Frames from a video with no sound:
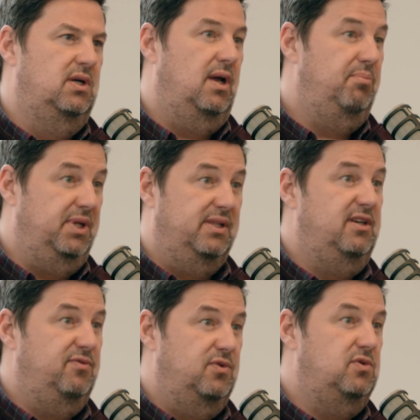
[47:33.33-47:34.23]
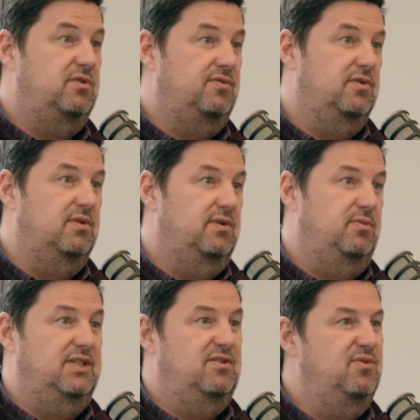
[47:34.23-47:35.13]
and building a future for the
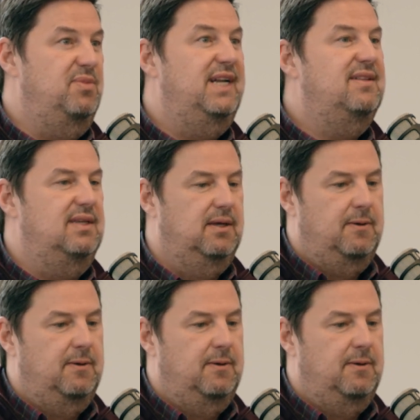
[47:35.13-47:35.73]
rest of humanity?